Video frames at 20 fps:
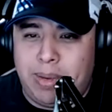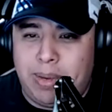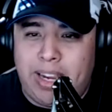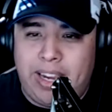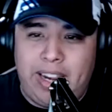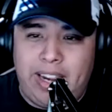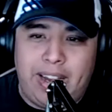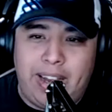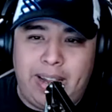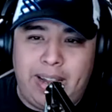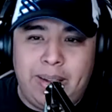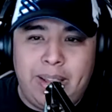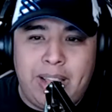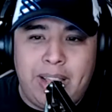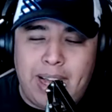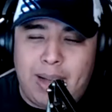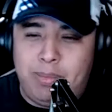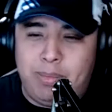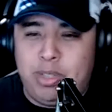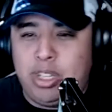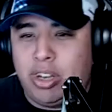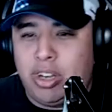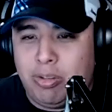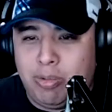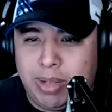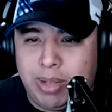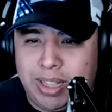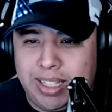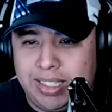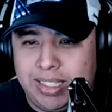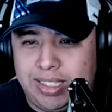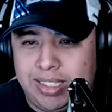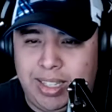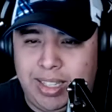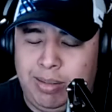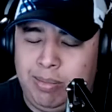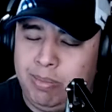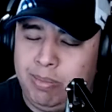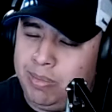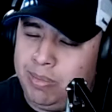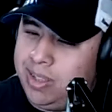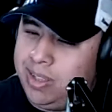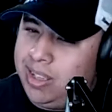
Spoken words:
I'm done with this team."